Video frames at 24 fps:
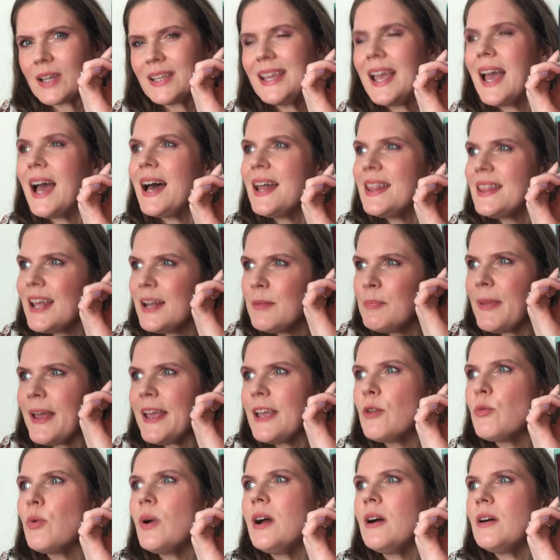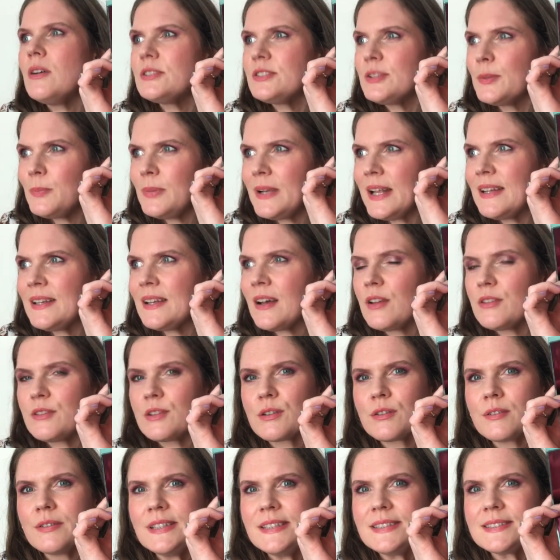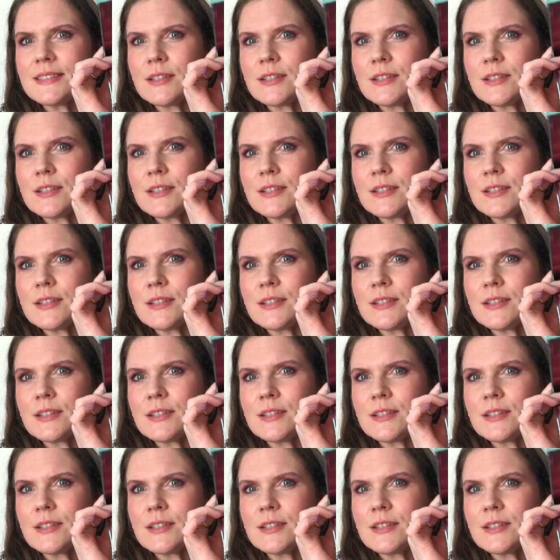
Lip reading: Yeah, and then Bakewell to blend out the crease.